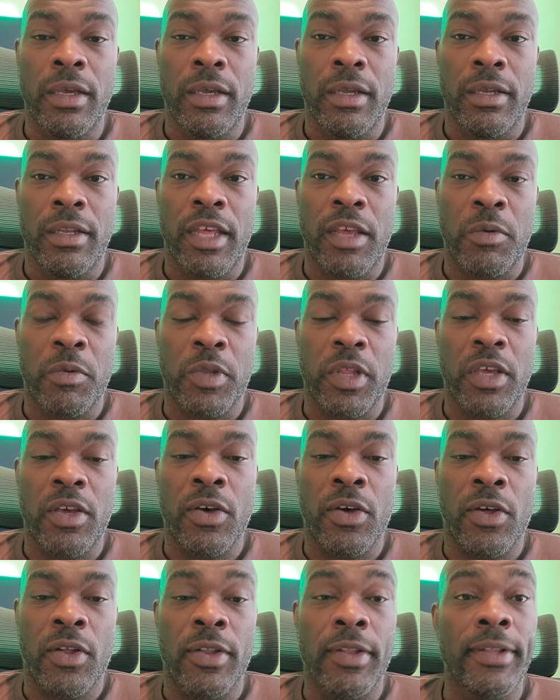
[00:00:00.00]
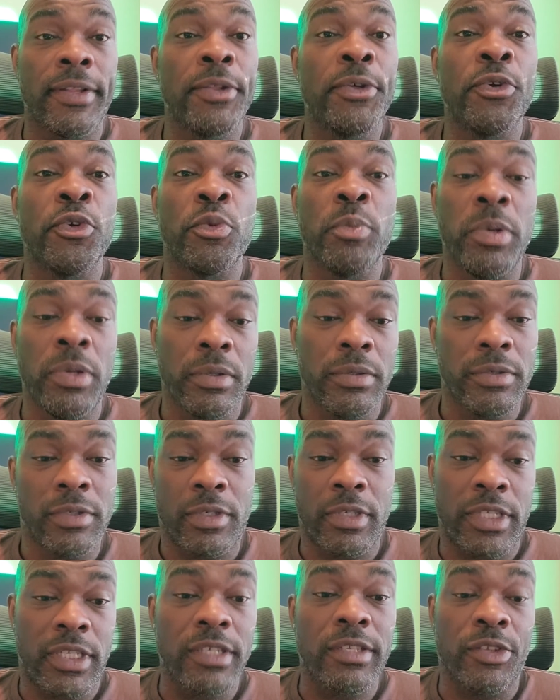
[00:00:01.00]
take what they call lube,
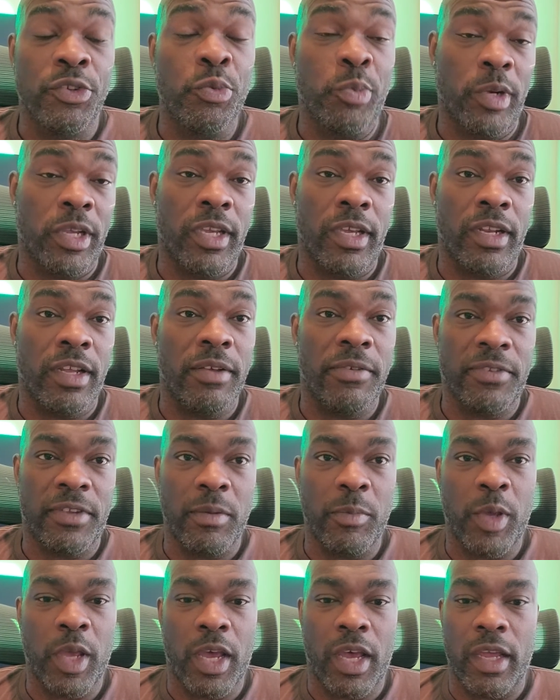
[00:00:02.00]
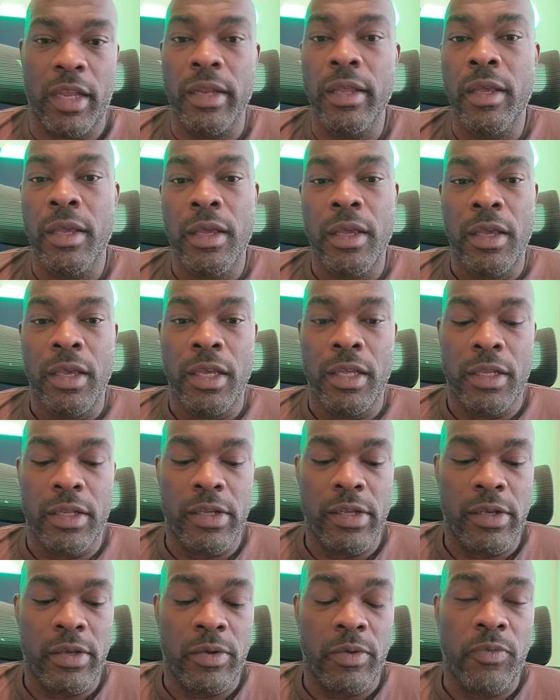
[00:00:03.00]
or just lubricant of some kind,
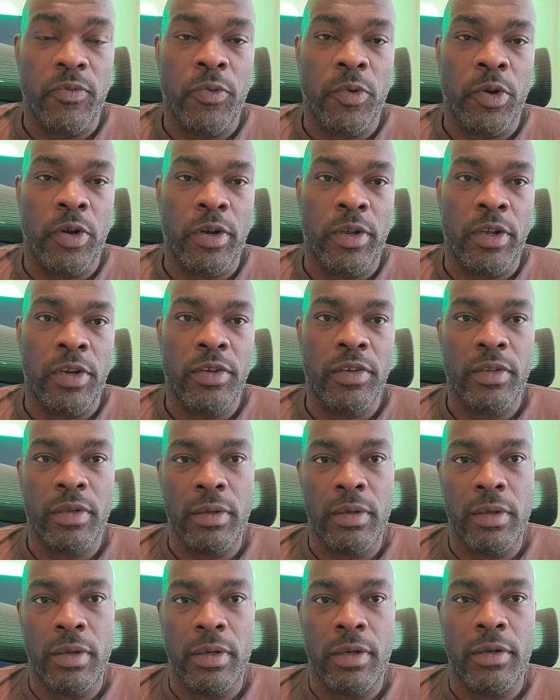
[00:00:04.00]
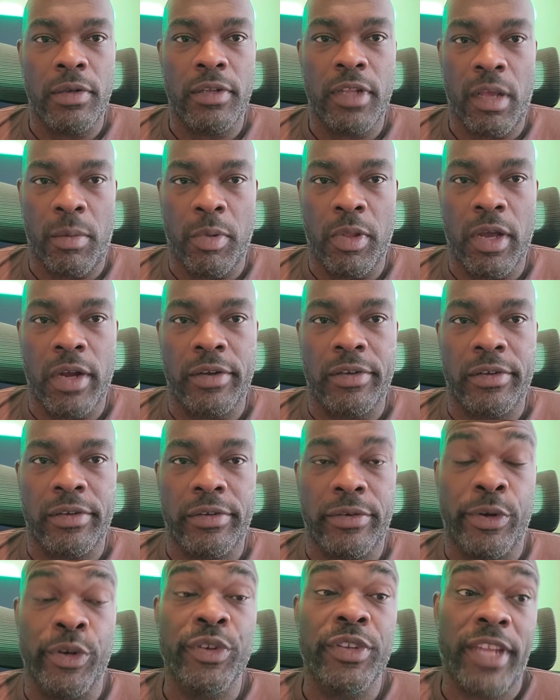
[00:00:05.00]
for your
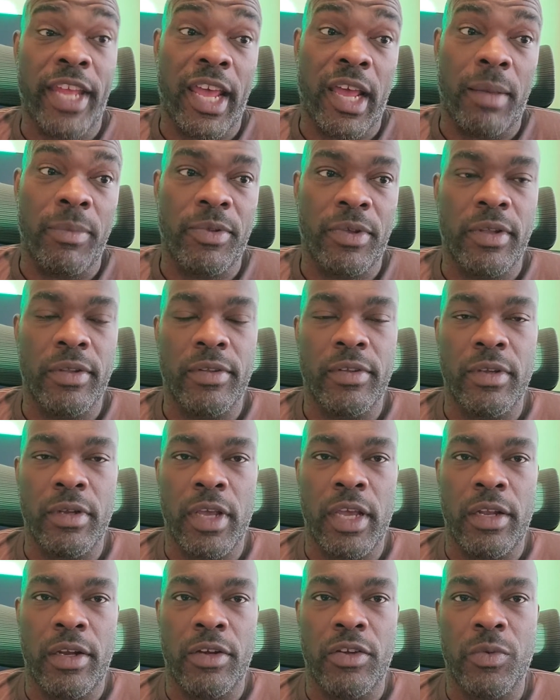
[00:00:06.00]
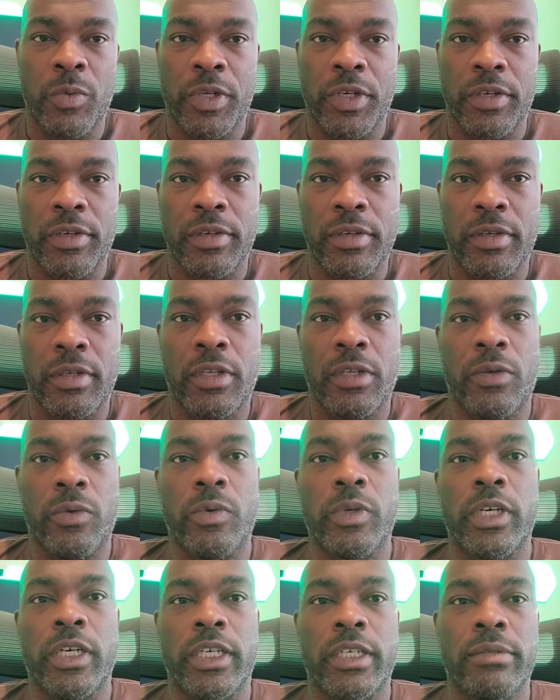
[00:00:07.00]
stabilizers or stabs and your switches
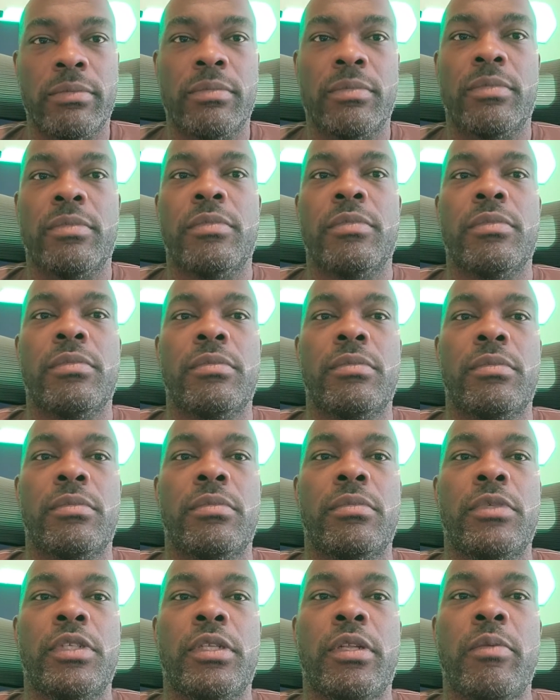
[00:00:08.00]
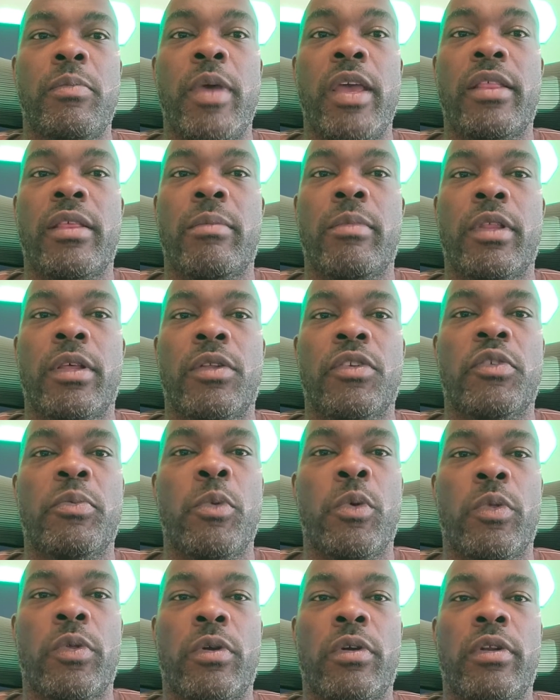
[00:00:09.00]
to make them a little
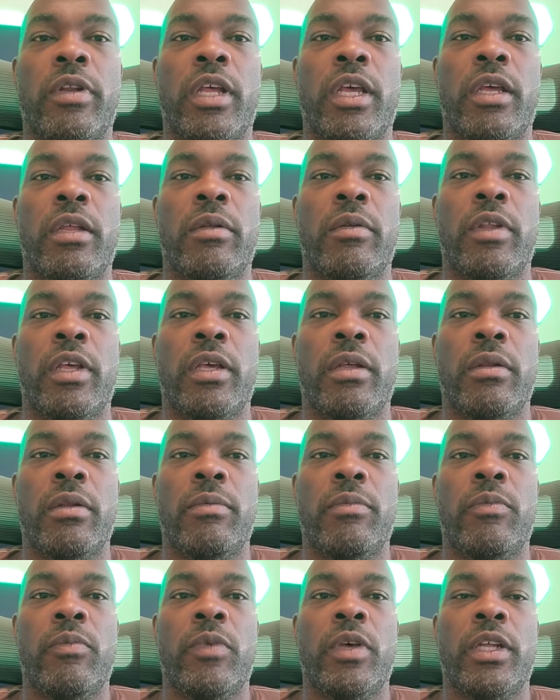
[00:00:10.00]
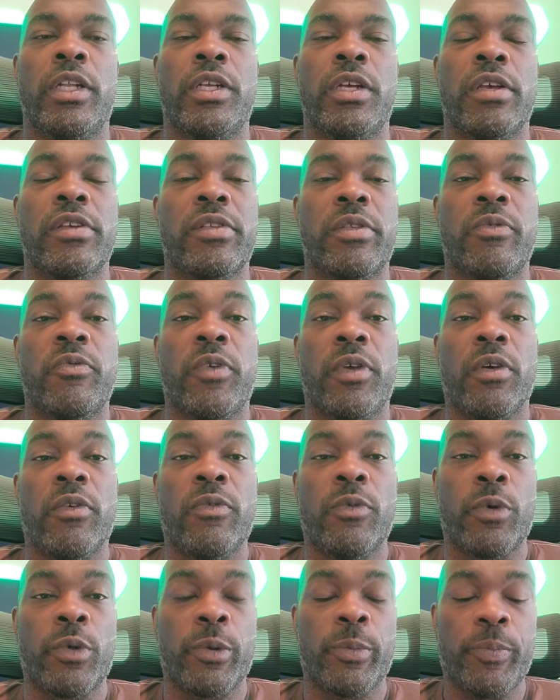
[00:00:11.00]
smoother and adjust the feel
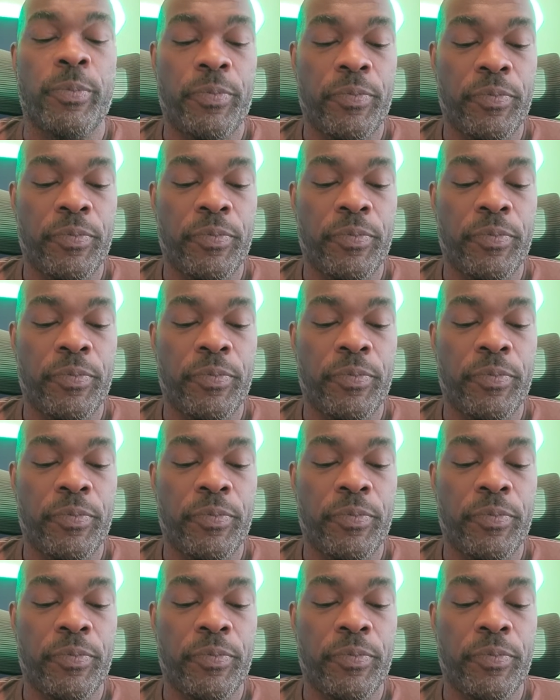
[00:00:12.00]
for them.